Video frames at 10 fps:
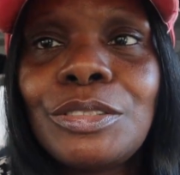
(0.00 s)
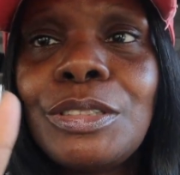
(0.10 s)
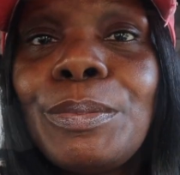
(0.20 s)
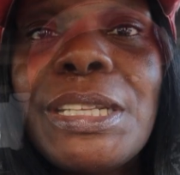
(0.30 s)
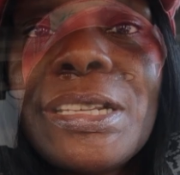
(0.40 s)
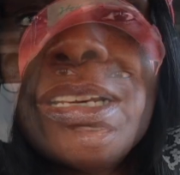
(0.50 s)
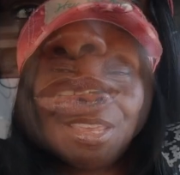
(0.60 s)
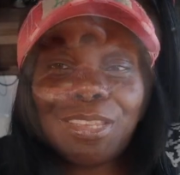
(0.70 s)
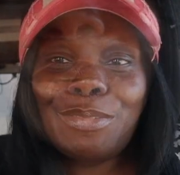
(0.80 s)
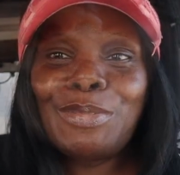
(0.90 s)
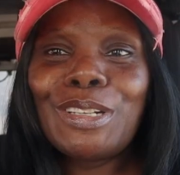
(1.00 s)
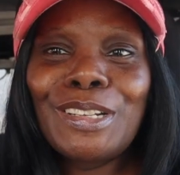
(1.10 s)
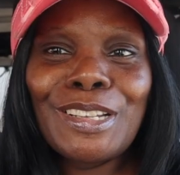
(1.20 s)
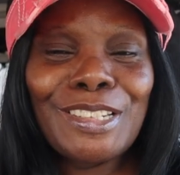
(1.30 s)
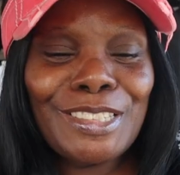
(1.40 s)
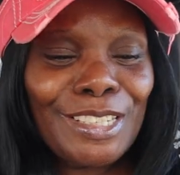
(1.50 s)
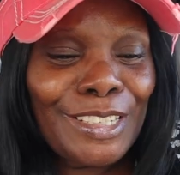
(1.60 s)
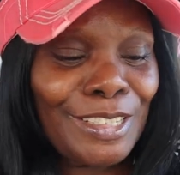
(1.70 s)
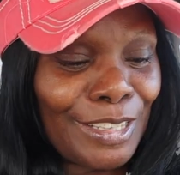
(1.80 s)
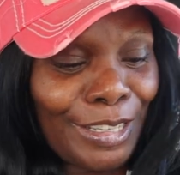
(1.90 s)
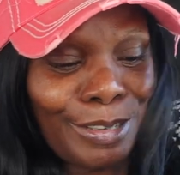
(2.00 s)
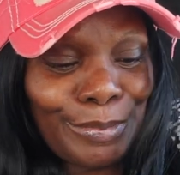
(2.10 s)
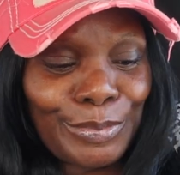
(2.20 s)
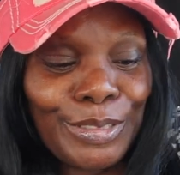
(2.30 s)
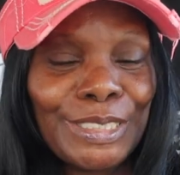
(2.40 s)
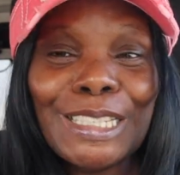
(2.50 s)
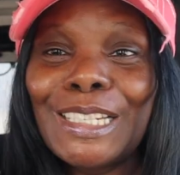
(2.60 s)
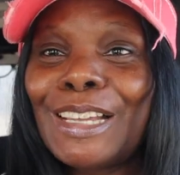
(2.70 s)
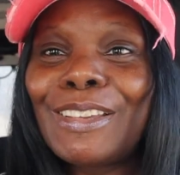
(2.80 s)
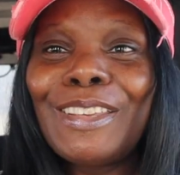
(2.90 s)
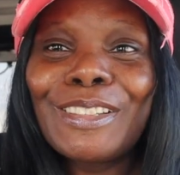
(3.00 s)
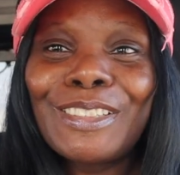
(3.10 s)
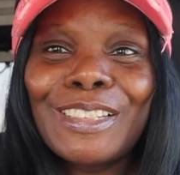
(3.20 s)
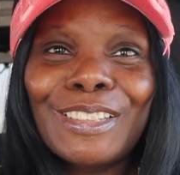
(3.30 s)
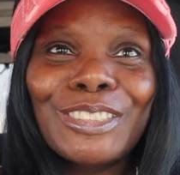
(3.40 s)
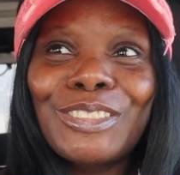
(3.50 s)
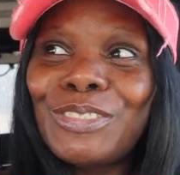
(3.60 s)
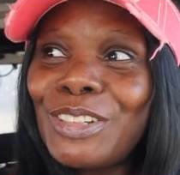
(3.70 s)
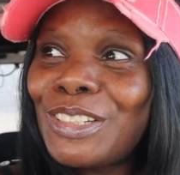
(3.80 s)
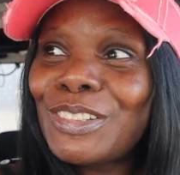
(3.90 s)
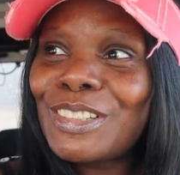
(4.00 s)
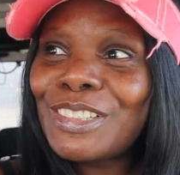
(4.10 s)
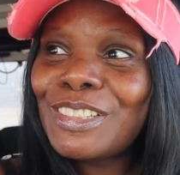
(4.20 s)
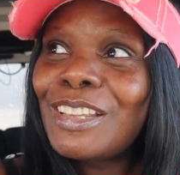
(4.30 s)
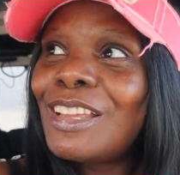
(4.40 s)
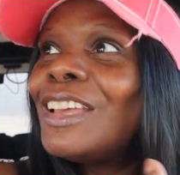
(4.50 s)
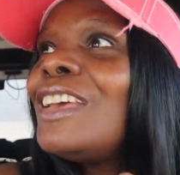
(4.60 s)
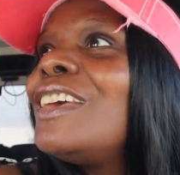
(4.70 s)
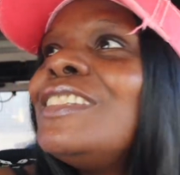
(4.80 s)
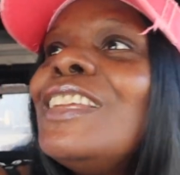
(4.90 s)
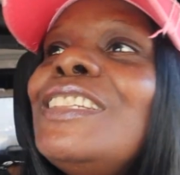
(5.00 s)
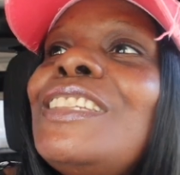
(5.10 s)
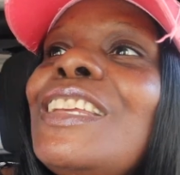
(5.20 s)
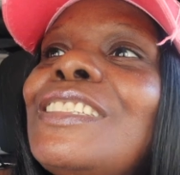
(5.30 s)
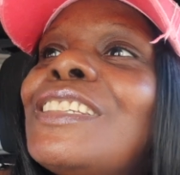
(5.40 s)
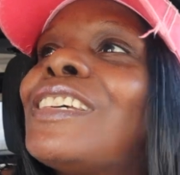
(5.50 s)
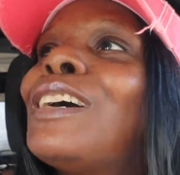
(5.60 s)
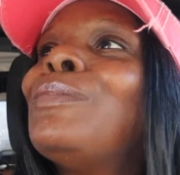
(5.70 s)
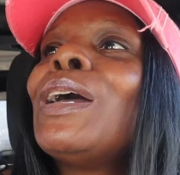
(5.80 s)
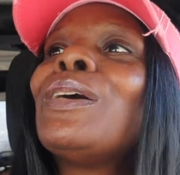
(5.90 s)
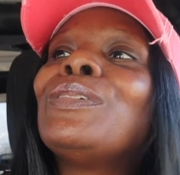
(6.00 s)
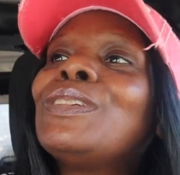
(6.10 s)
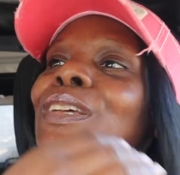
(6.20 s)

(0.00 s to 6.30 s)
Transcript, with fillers: Tree. Let me get that. Okay, spare the lights. I'm sitting out here at Dollar Tree waiting on Nadine to come out.